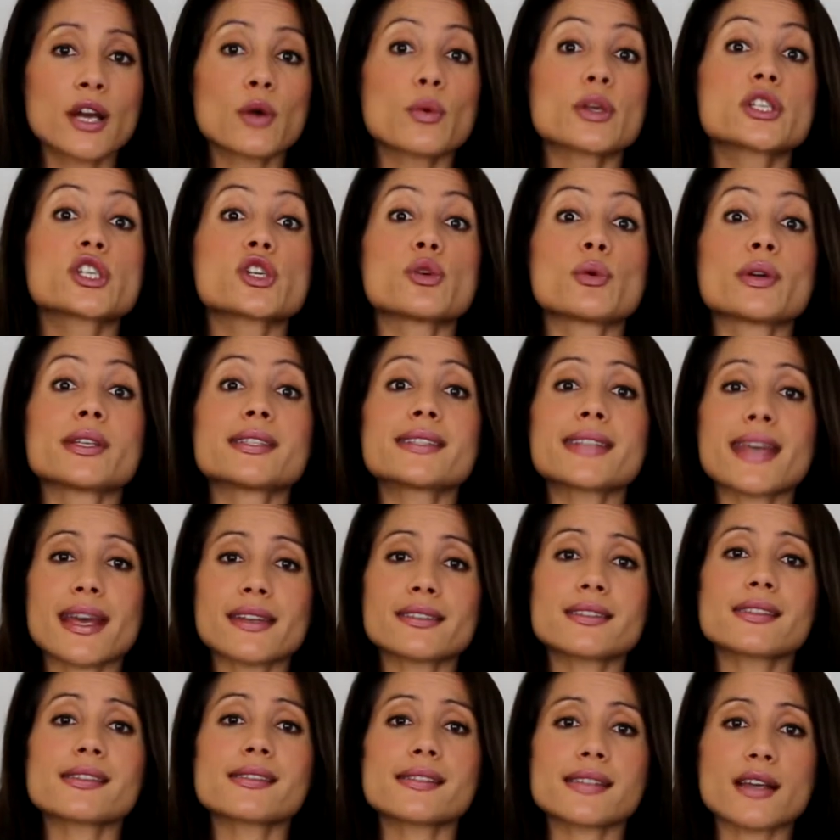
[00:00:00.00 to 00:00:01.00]
which you
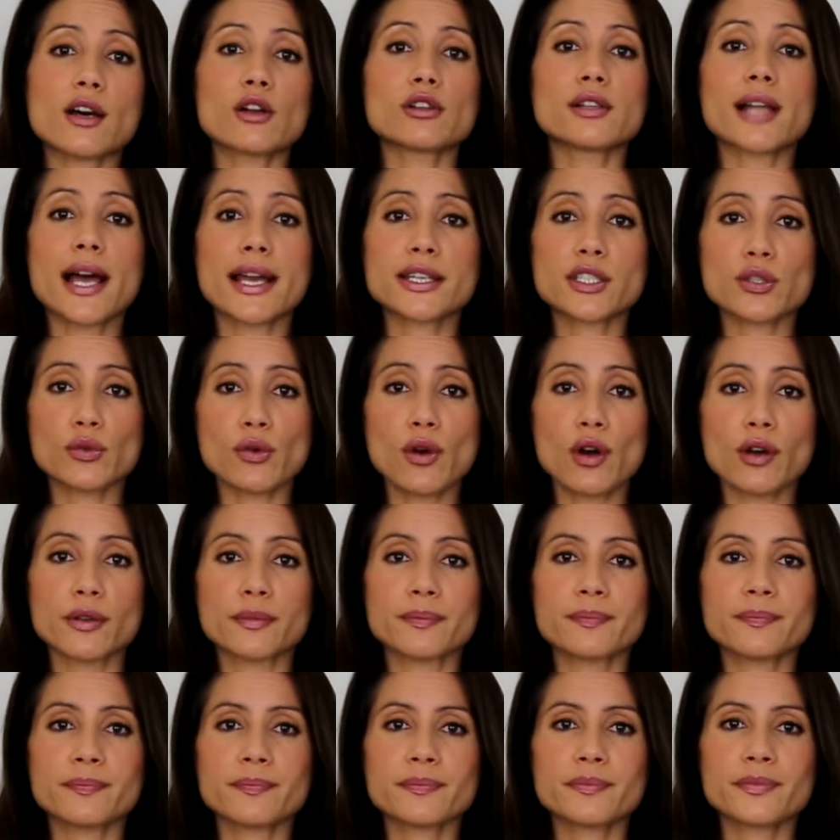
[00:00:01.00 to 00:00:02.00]
intend to sell later
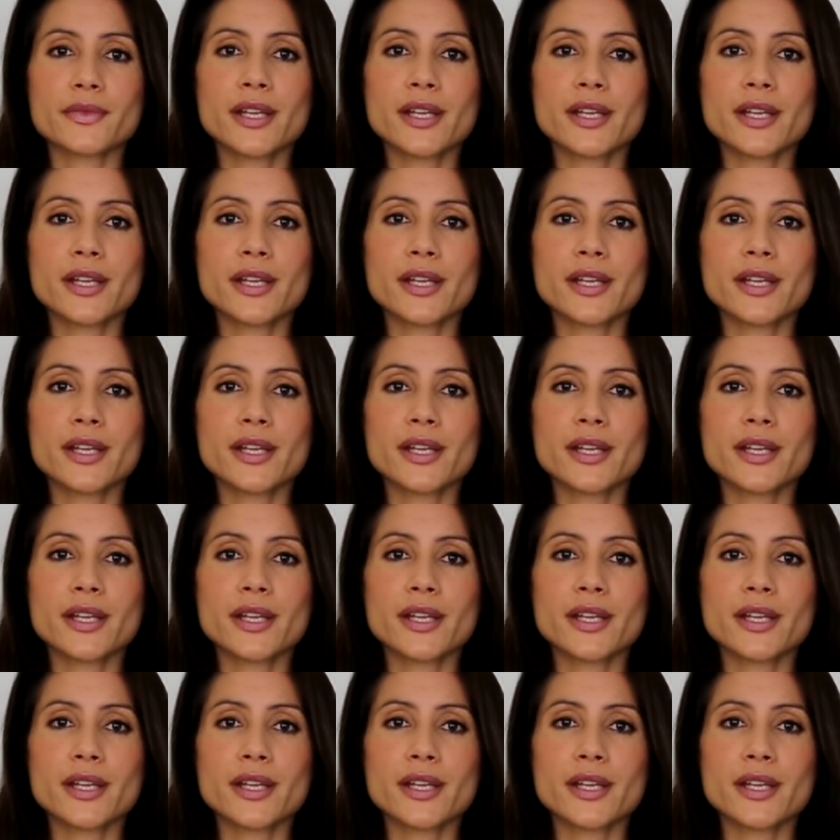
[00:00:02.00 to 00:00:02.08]
on,